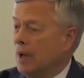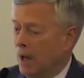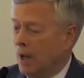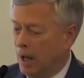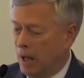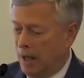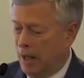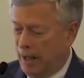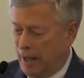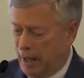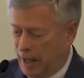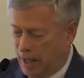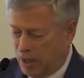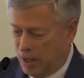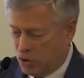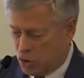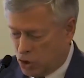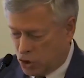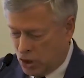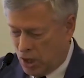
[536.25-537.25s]

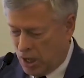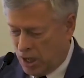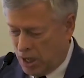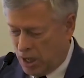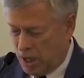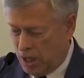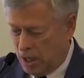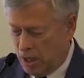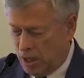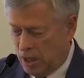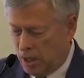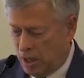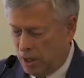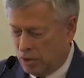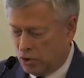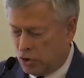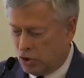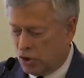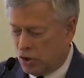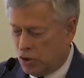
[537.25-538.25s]
and she
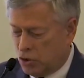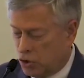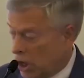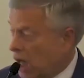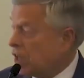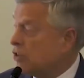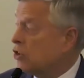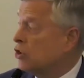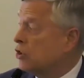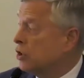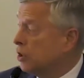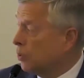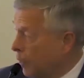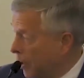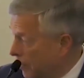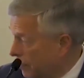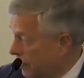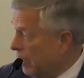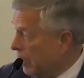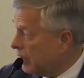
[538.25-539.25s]
is just
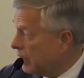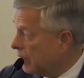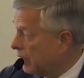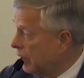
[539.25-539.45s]
terrific.